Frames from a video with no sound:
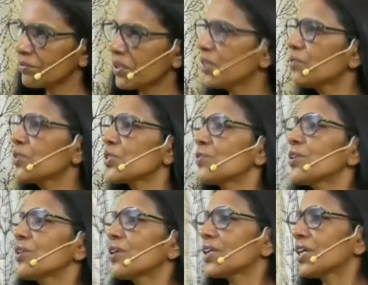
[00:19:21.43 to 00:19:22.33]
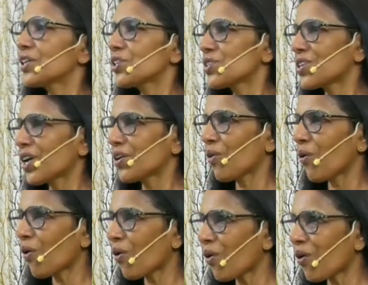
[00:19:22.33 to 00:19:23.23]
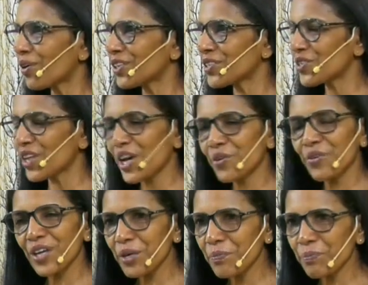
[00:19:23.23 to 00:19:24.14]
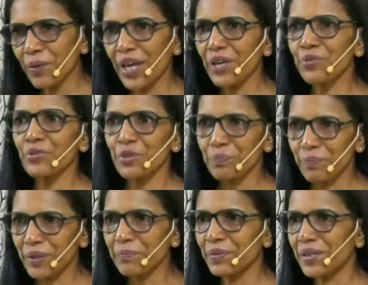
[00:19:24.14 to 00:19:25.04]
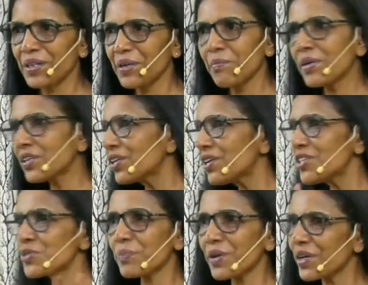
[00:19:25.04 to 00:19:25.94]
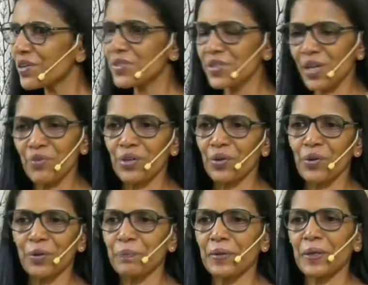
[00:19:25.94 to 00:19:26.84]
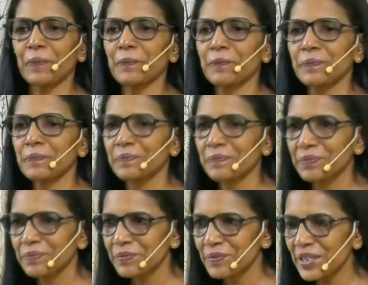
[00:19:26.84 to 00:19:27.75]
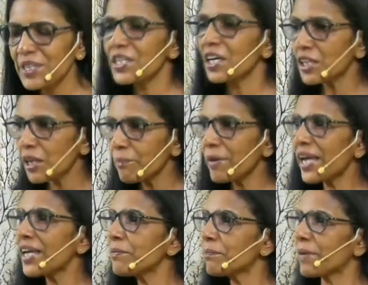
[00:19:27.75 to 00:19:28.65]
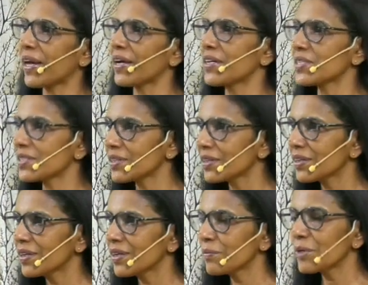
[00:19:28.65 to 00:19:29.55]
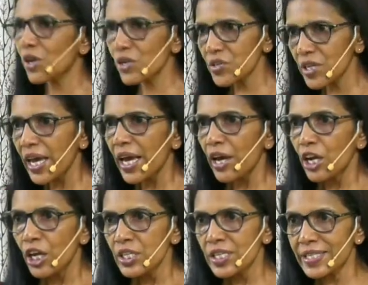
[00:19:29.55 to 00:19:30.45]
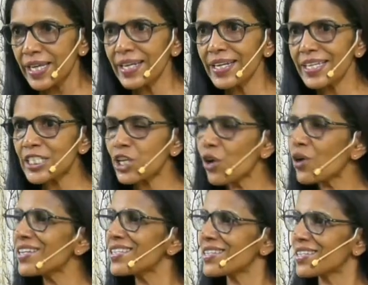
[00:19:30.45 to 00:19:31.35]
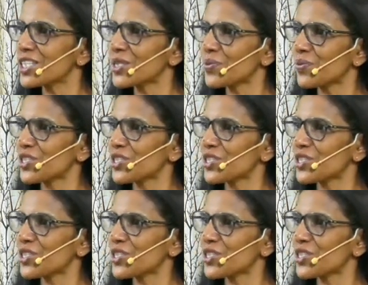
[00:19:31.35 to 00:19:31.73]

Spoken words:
Believers will not understand all this. They are very prayerful people. But these prayers they will not pray. These are the main prayers. Because sin is lawlessness.